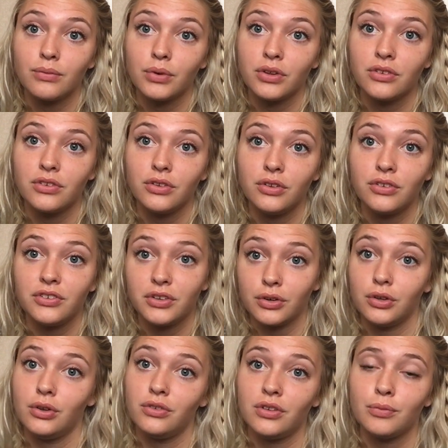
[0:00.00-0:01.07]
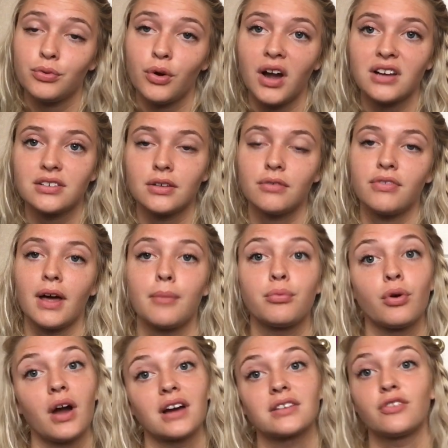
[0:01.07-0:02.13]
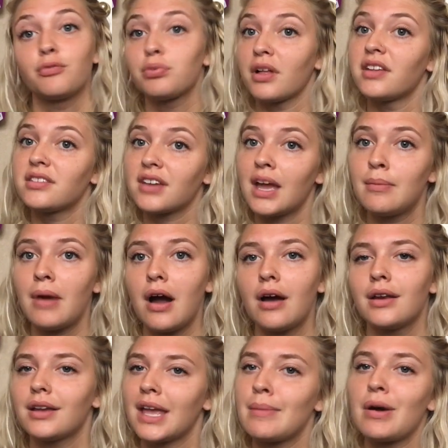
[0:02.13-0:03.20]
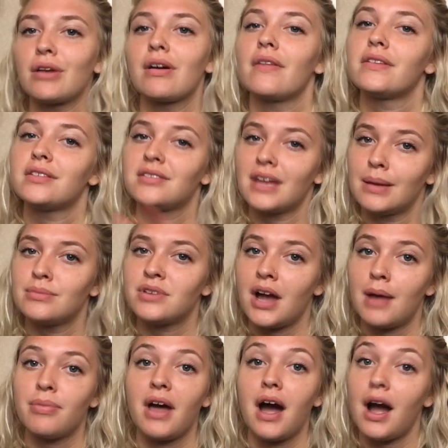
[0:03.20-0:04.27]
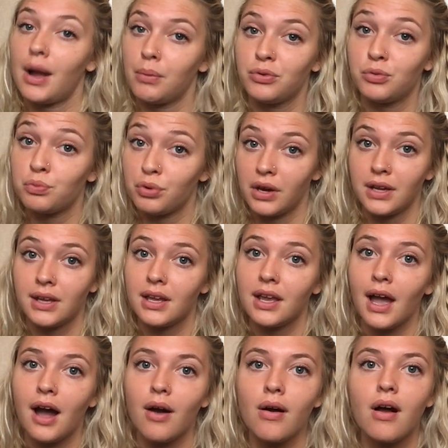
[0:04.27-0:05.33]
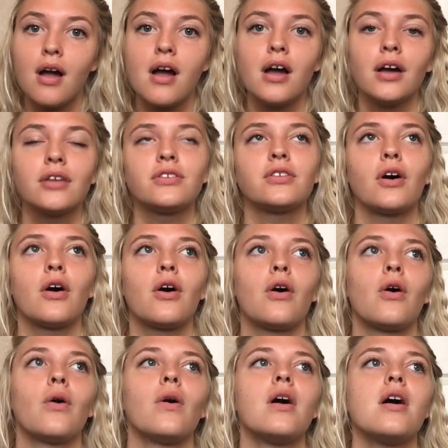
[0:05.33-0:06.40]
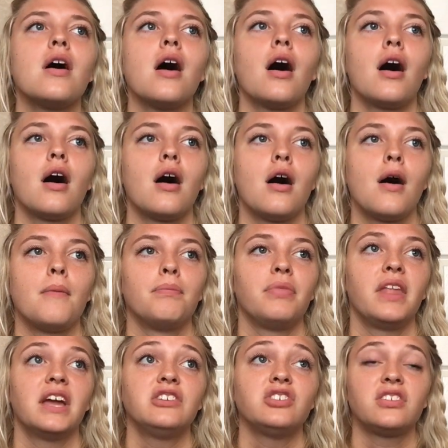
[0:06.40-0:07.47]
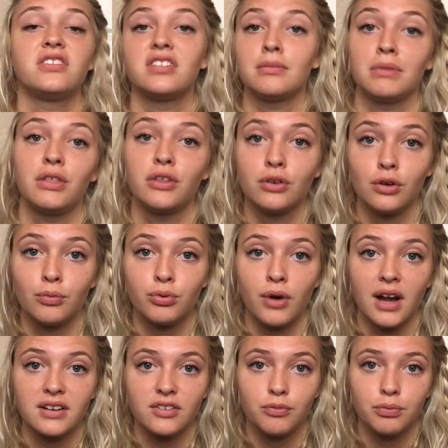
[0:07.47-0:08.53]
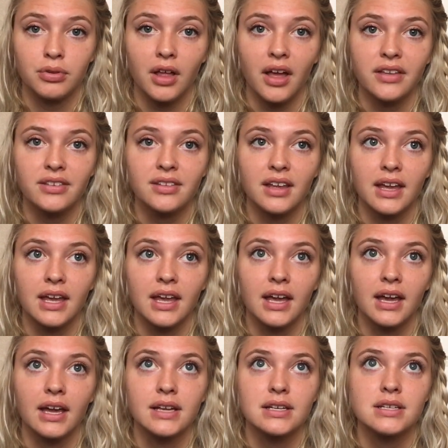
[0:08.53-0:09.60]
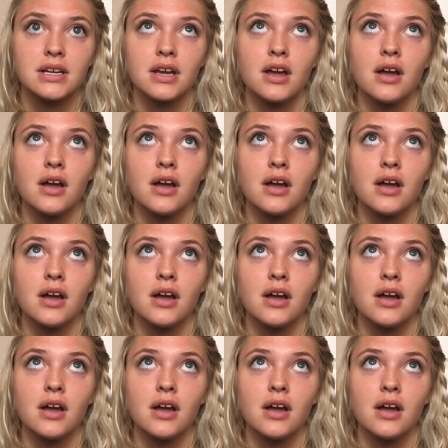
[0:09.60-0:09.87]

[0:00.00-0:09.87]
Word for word: was still using proactive, that proactive plus came out and it came out around the same time that I was breaking out. So um, it just sent me the new proactive plus and